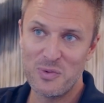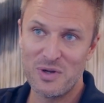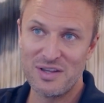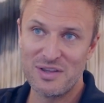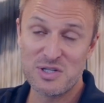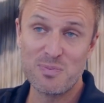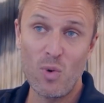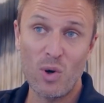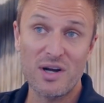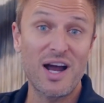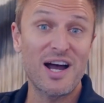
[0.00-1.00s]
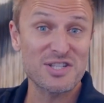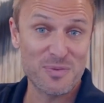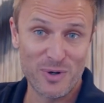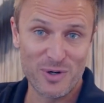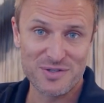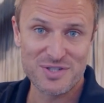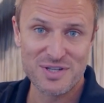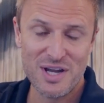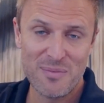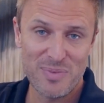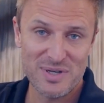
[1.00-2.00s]
there's more customers,
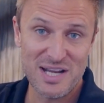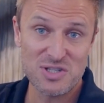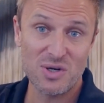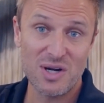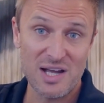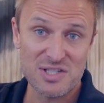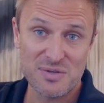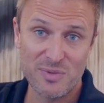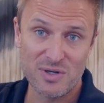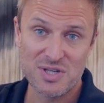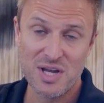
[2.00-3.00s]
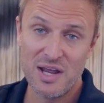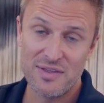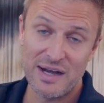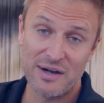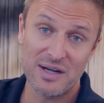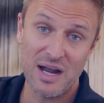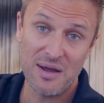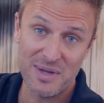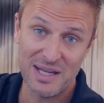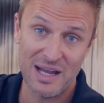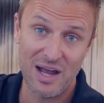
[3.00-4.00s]
potential customers that are
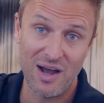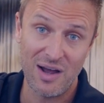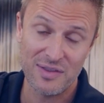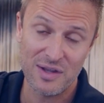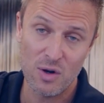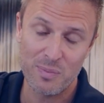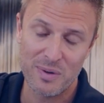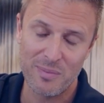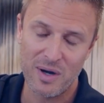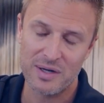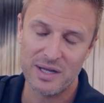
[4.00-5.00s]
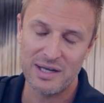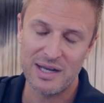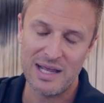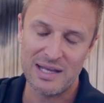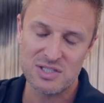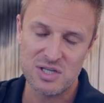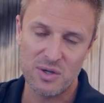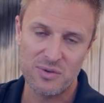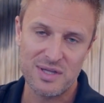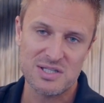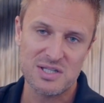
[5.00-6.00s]
coming on the open market. And so
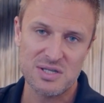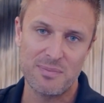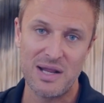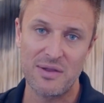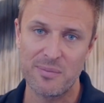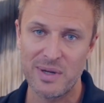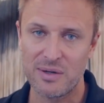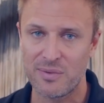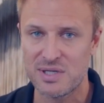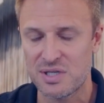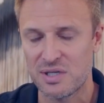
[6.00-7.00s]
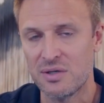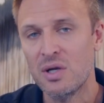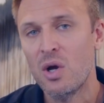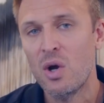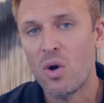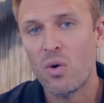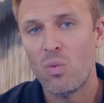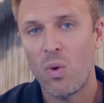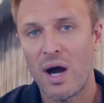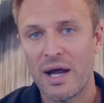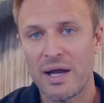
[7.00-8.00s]
this is another big reason
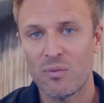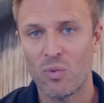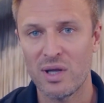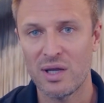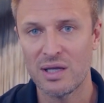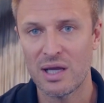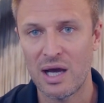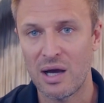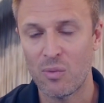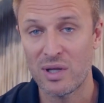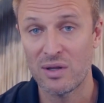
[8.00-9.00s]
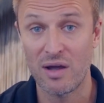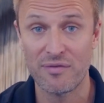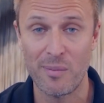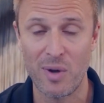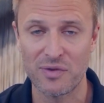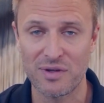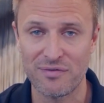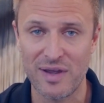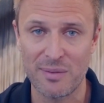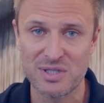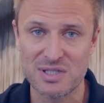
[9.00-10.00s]
why we love the
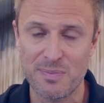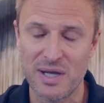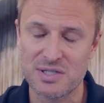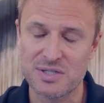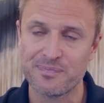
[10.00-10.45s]
multifamily space.